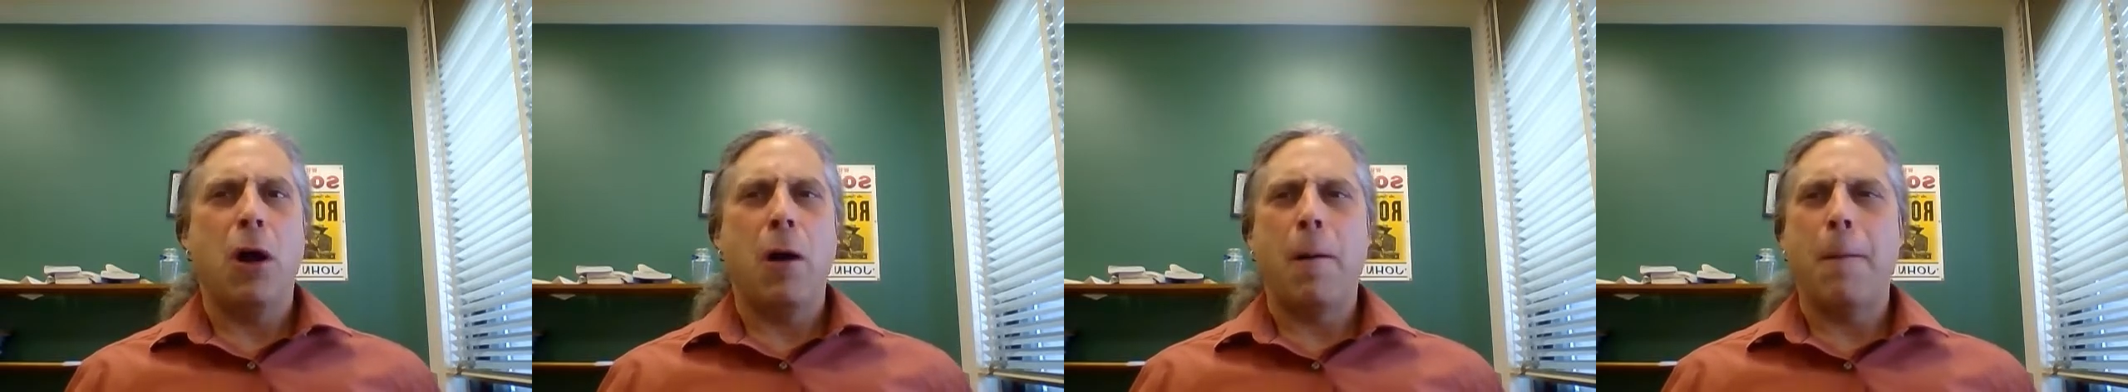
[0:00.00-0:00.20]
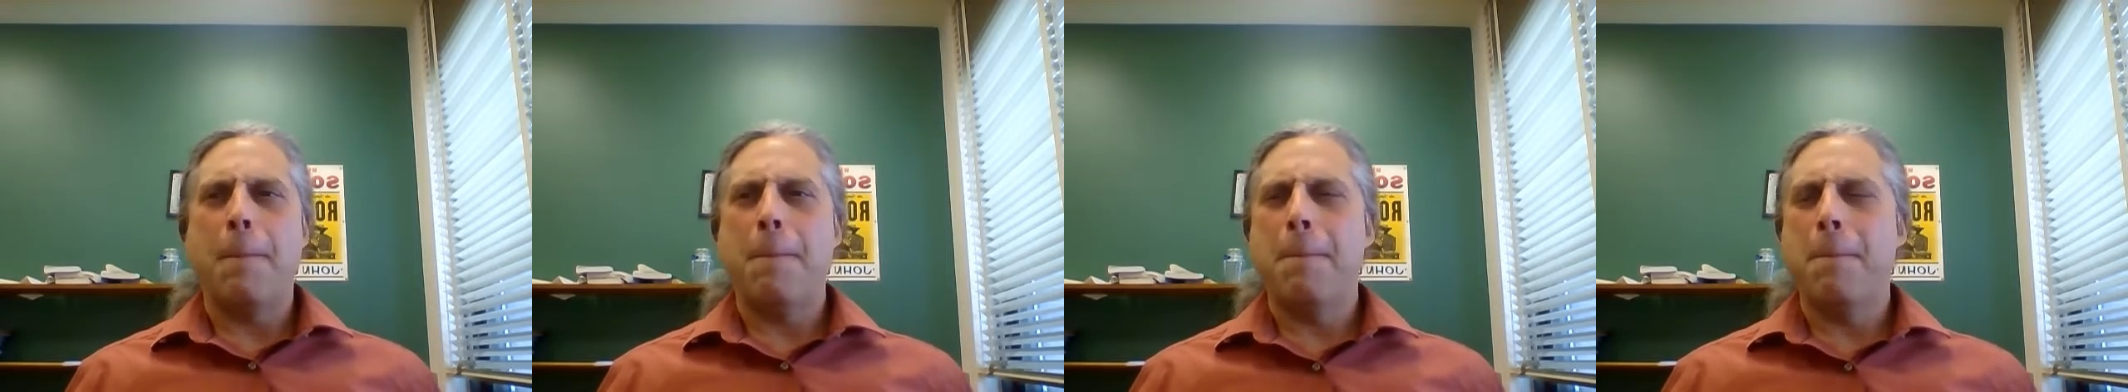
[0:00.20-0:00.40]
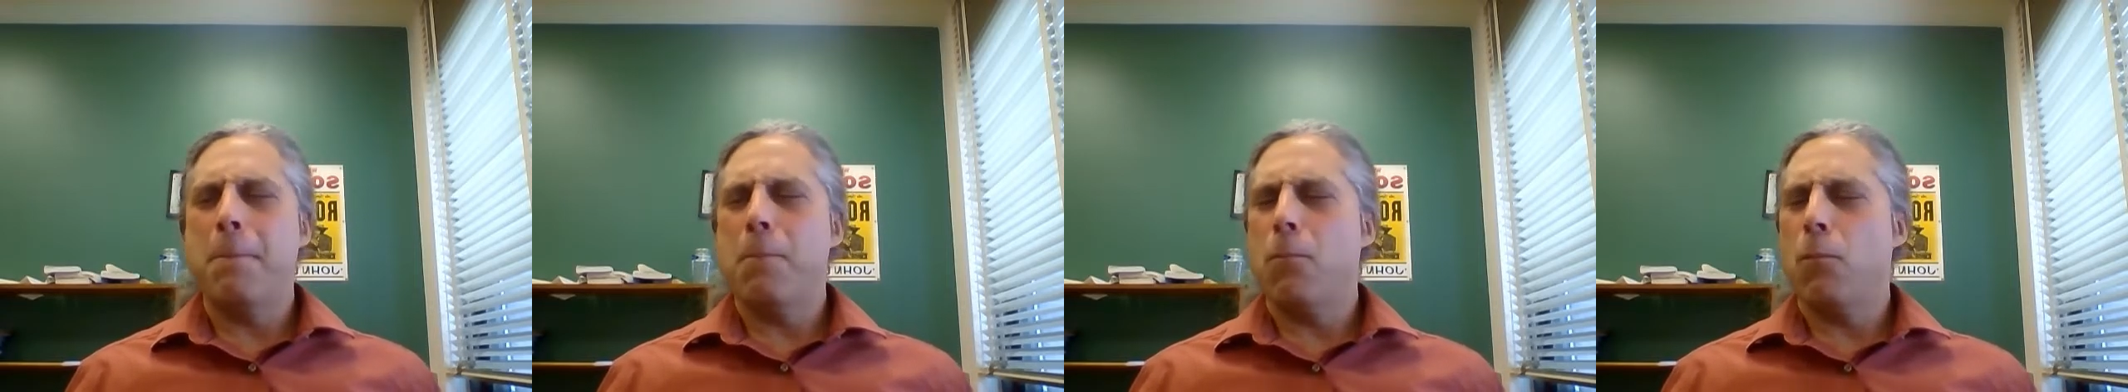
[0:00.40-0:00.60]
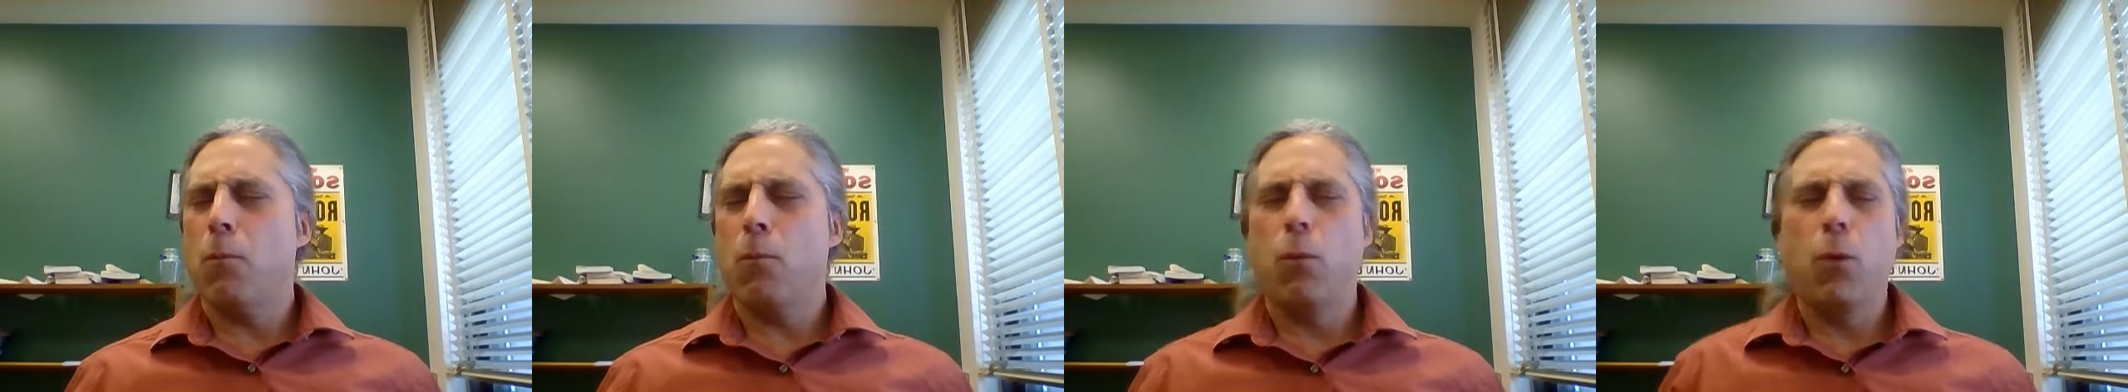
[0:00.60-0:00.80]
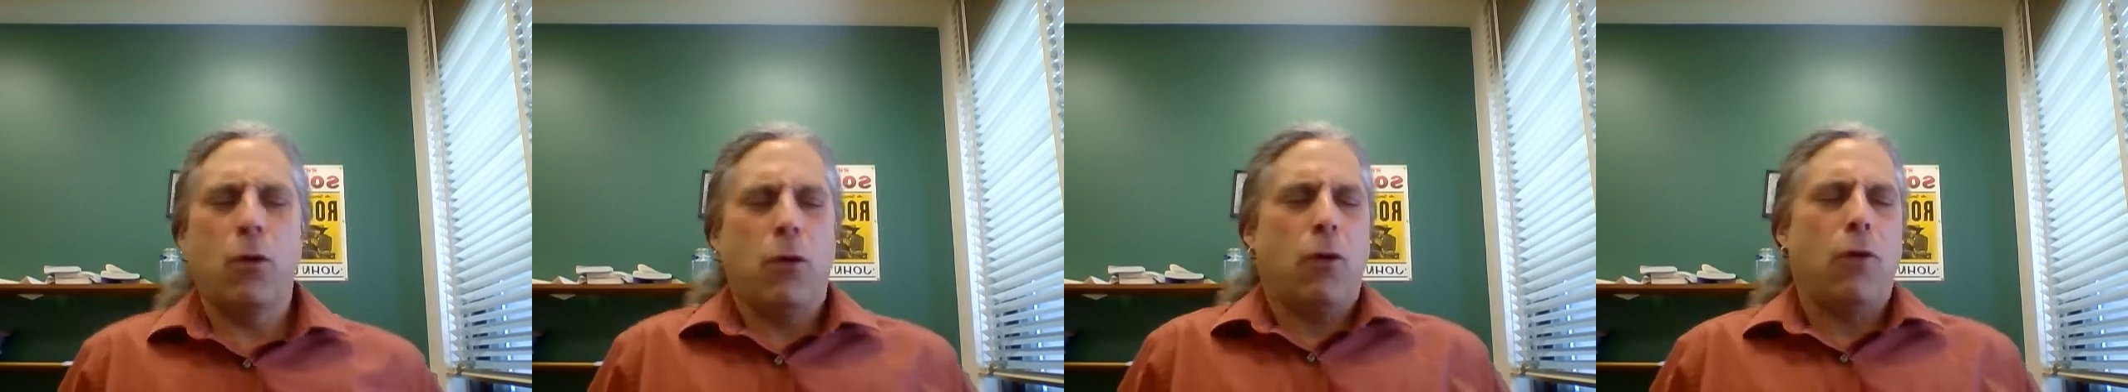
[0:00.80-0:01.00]

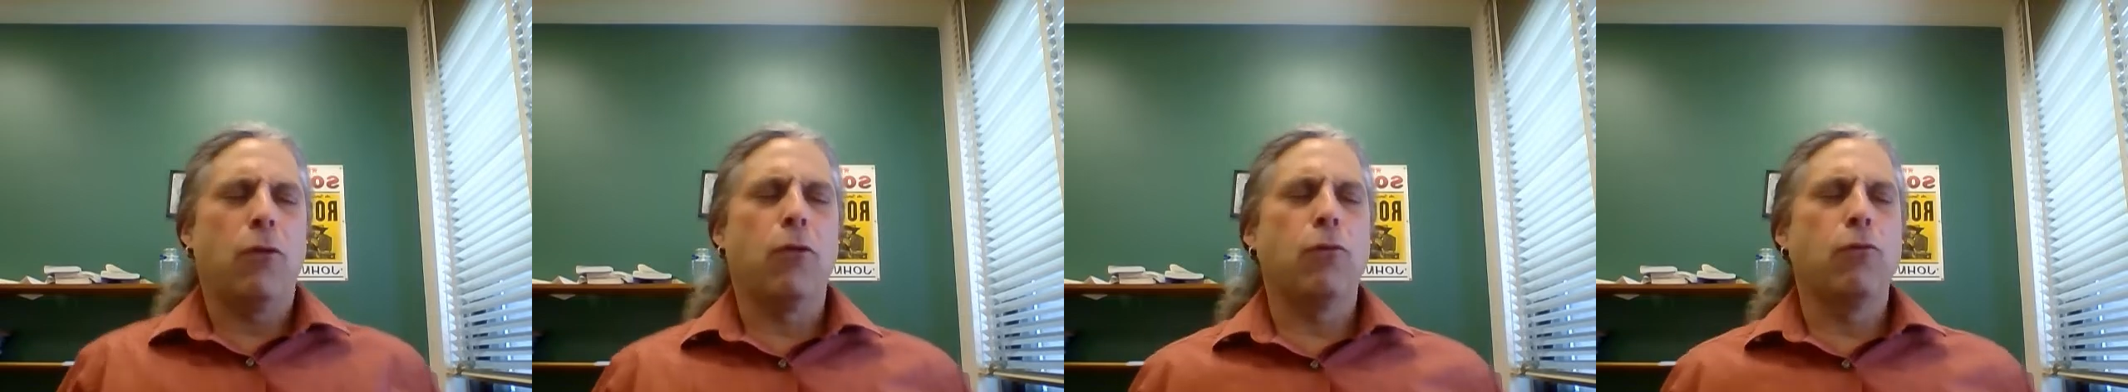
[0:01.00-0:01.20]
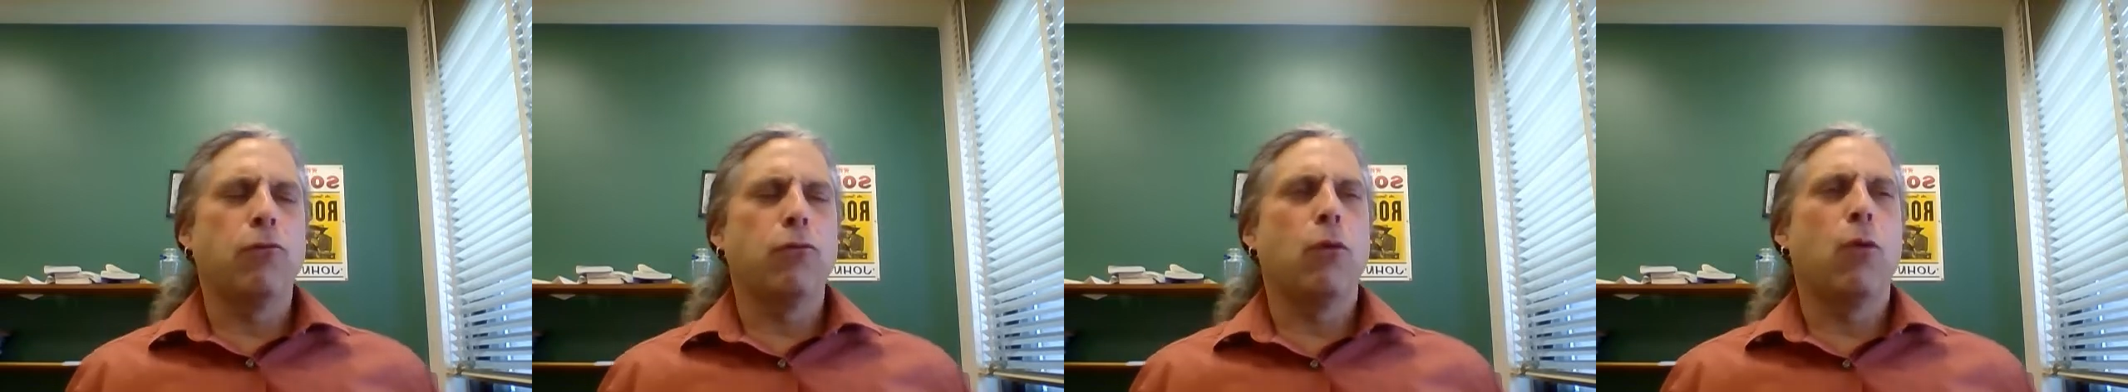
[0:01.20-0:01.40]
What are the